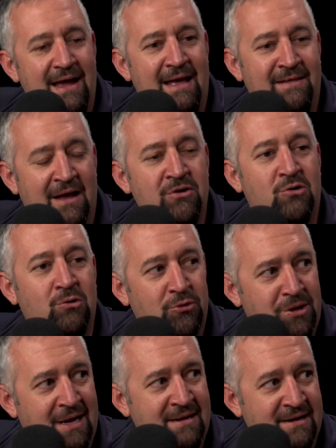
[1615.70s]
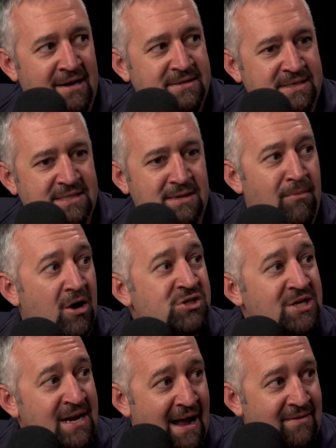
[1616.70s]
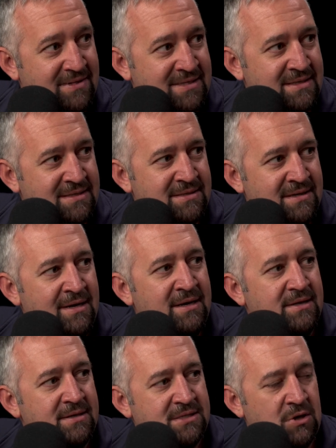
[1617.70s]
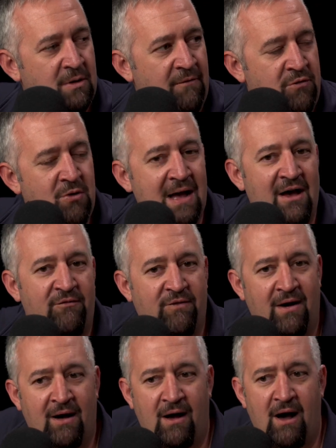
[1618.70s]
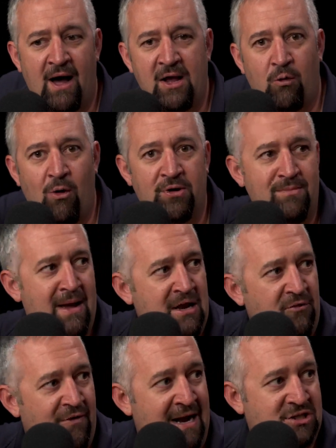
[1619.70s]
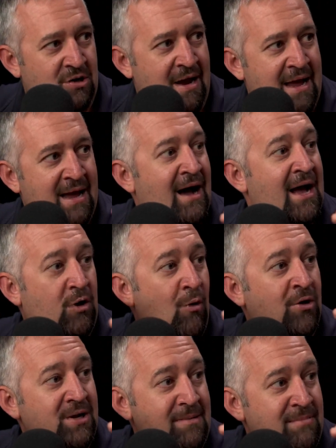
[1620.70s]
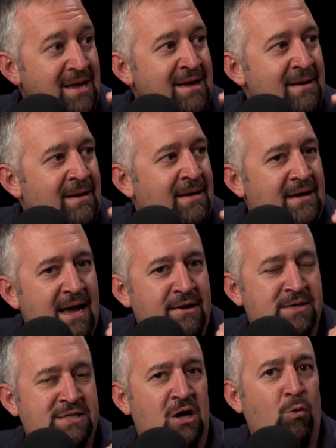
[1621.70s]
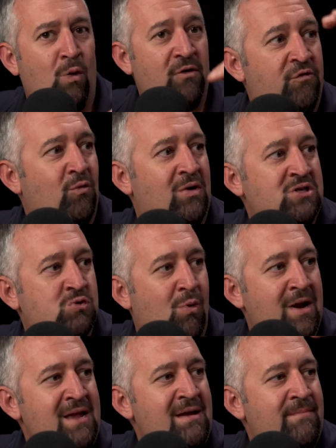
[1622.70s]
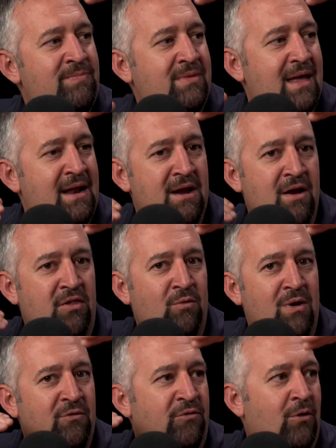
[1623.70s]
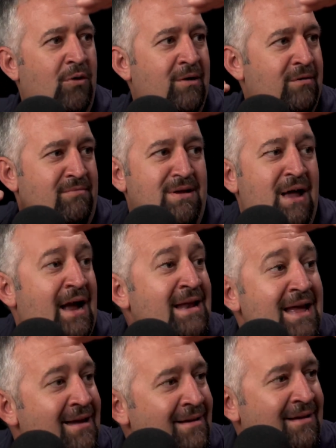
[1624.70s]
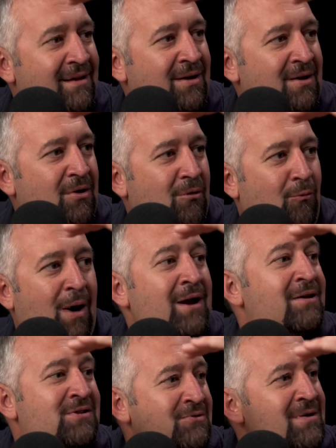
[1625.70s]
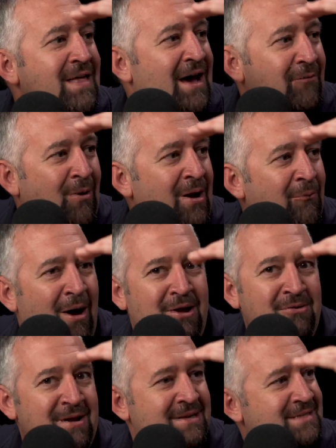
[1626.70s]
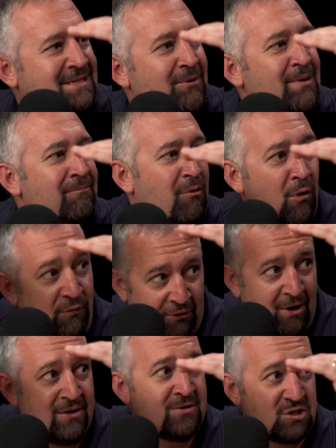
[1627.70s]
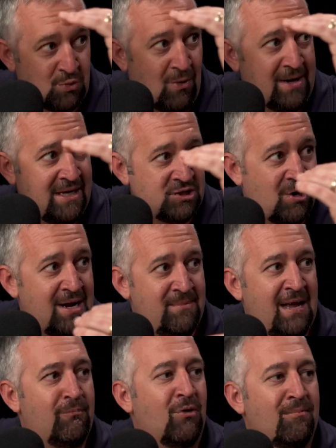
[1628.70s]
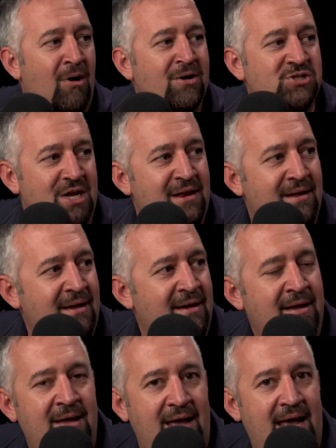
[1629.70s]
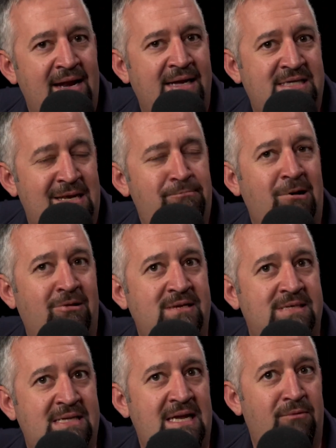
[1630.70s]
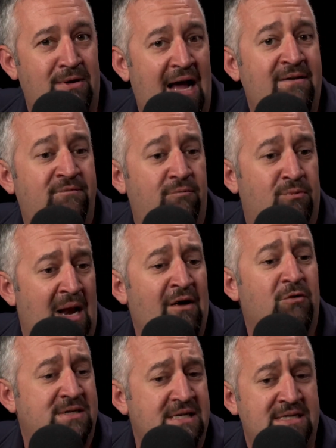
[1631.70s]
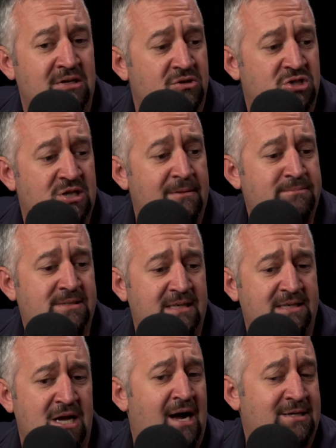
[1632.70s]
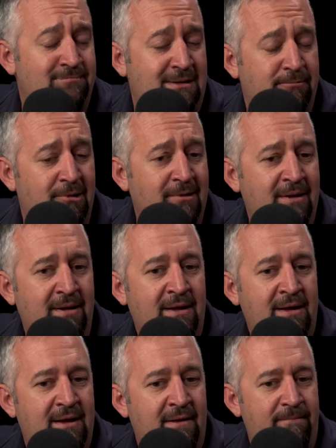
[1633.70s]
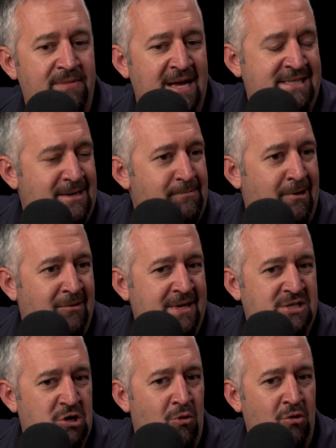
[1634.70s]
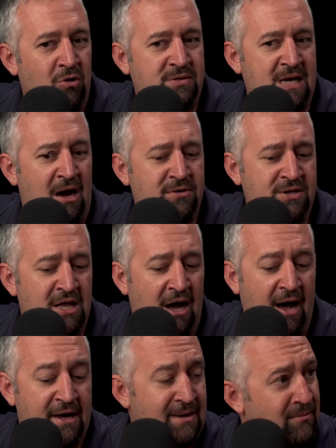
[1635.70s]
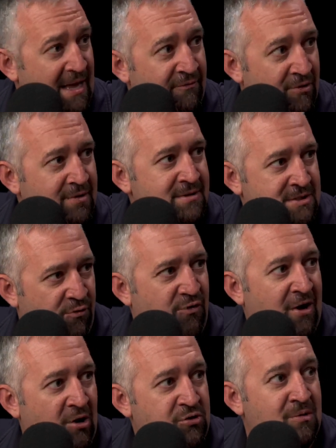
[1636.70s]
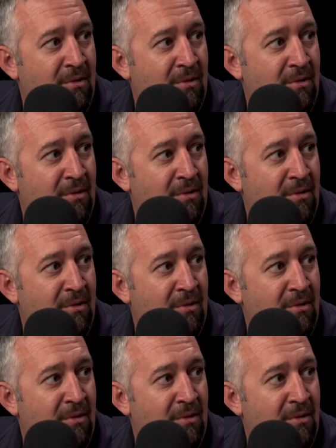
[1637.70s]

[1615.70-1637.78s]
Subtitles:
And the other cool thing it does is the margin analysis. So if you have a high quality manufacturer A, high quality B, and you're selling for 120 and another one for 90, why are you doing that? Why are you not selling them both for 120 and trying to make more margin? And I typically see when I've worked at dealerships and talked to people, they typically don't go down to the item level to figure out their